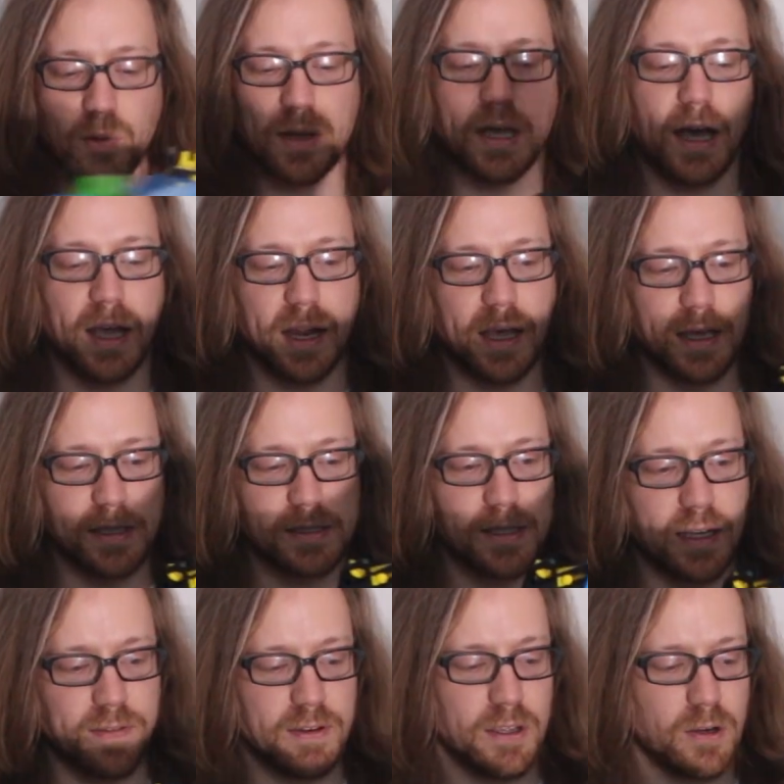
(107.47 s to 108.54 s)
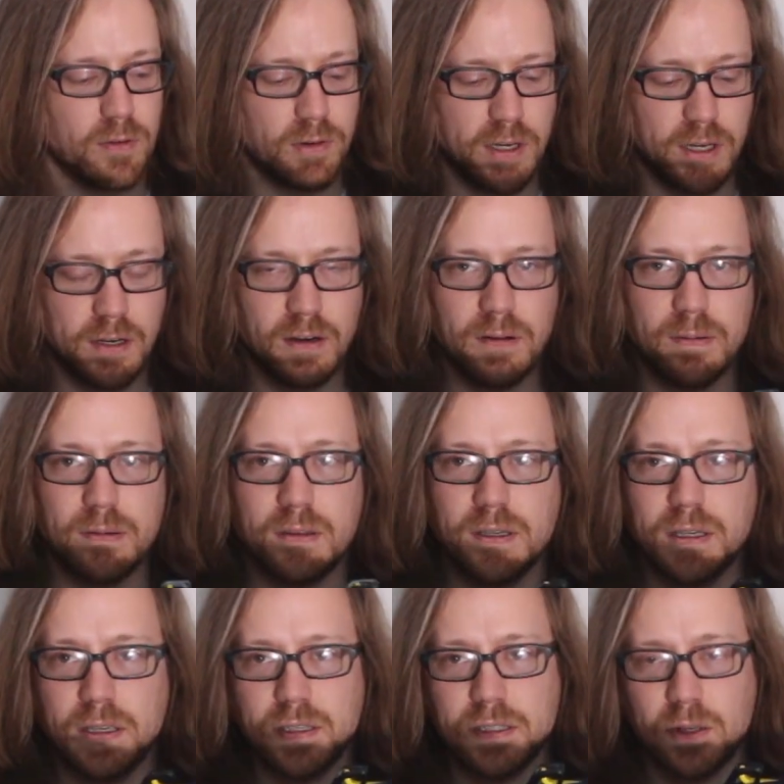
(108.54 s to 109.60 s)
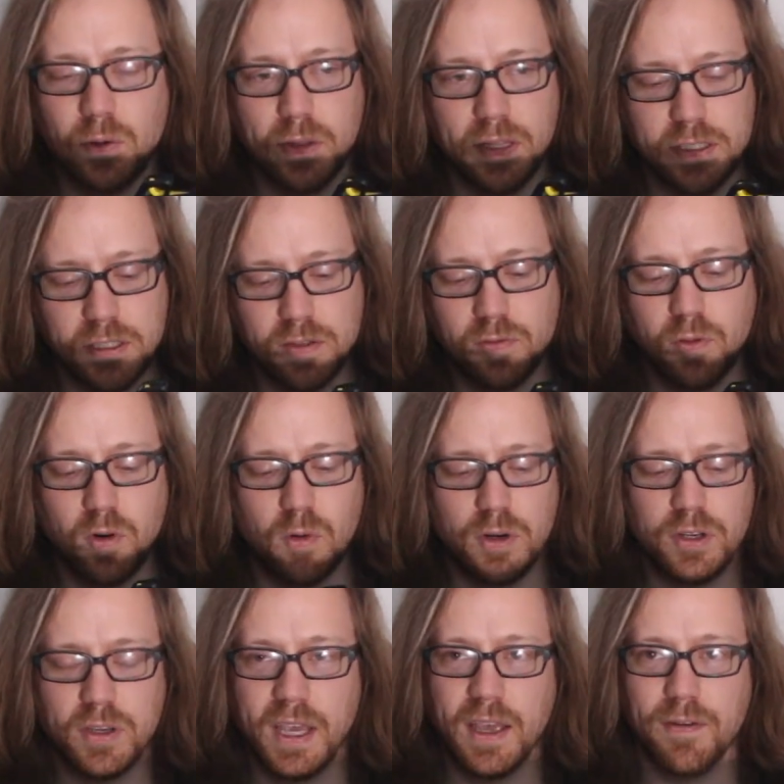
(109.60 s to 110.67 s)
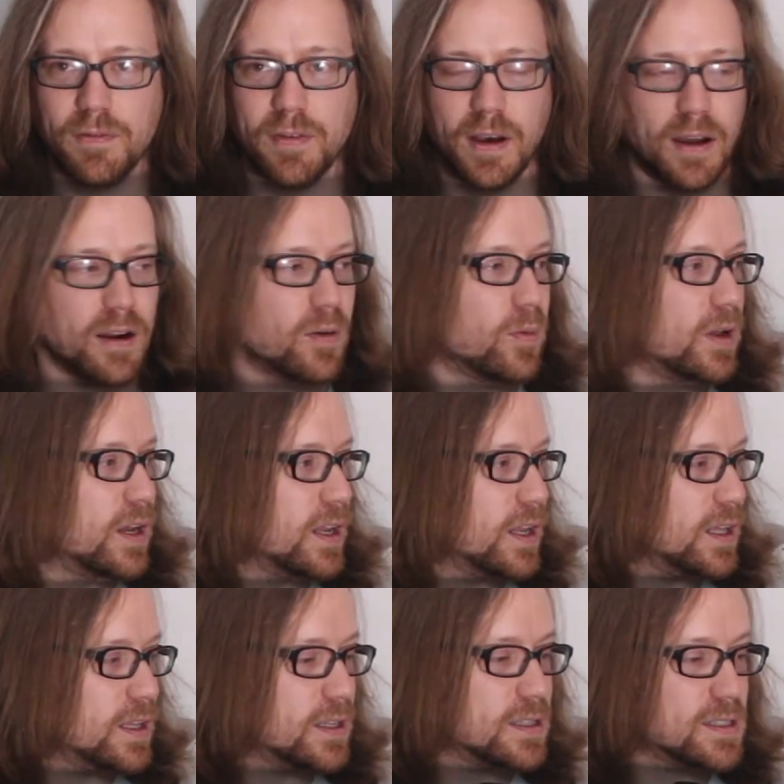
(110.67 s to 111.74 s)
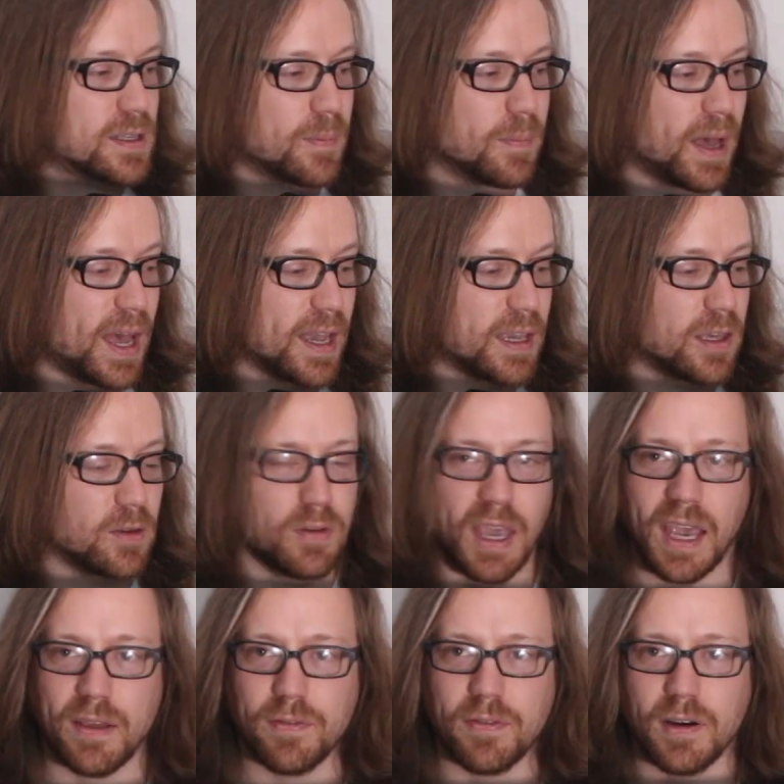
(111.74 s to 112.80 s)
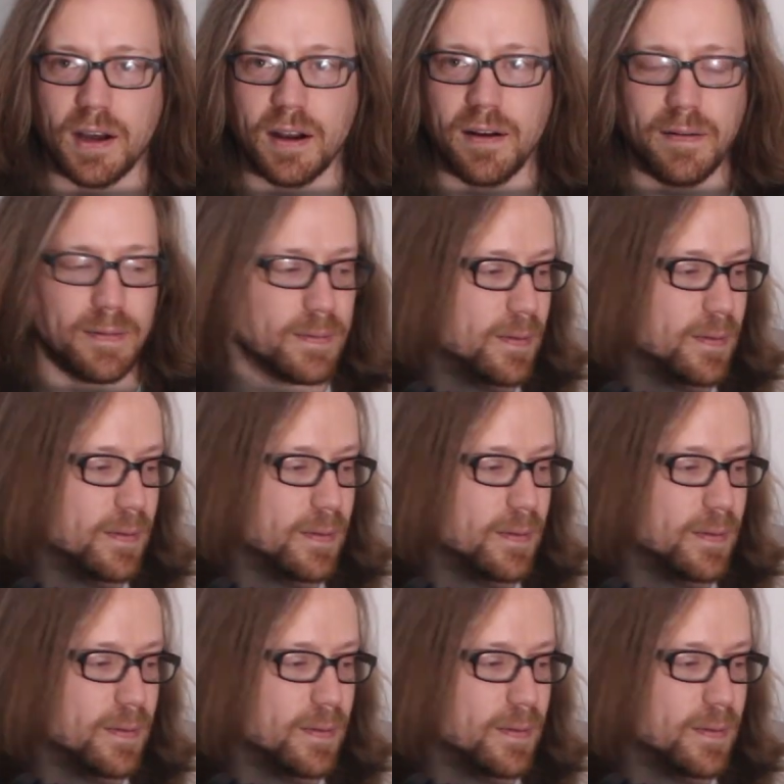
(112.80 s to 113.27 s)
We got a safety over here, so when this is forward you can't fire. When it is back you can fire.